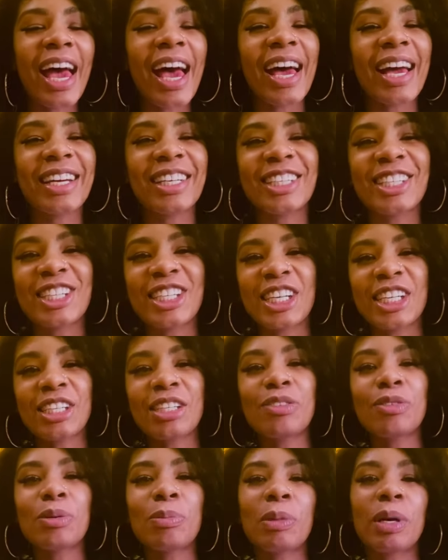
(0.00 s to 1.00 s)
And
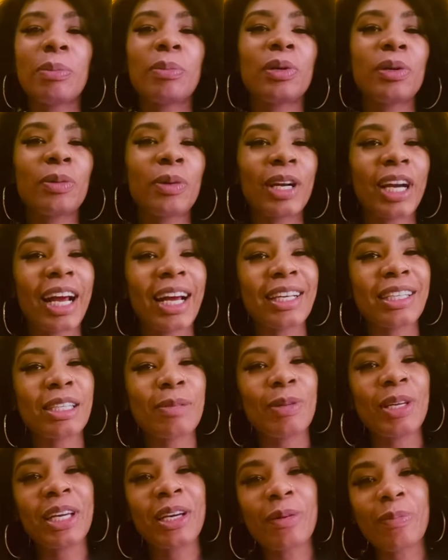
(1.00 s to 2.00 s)
just remember when I
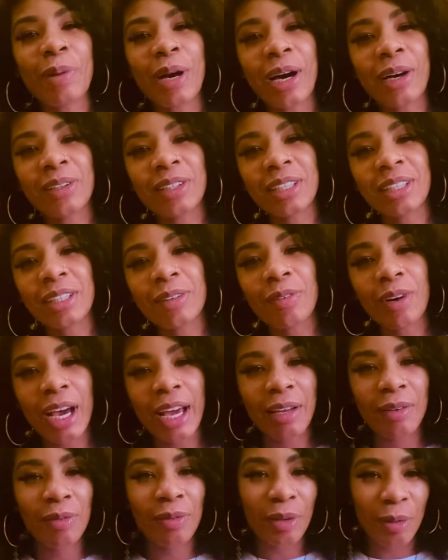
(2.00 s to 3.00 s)
speak about the
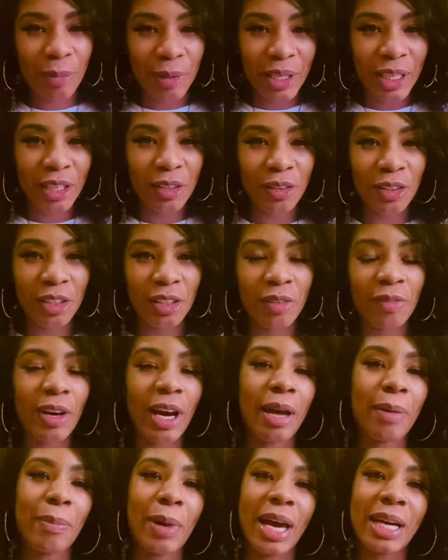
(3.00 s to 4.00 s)
divine feminine or the
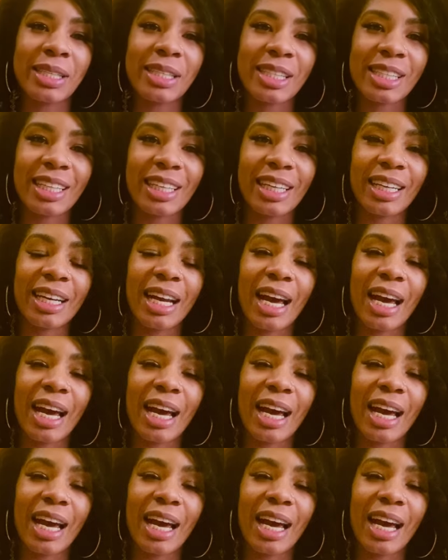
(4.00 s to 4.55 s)
divine masculine,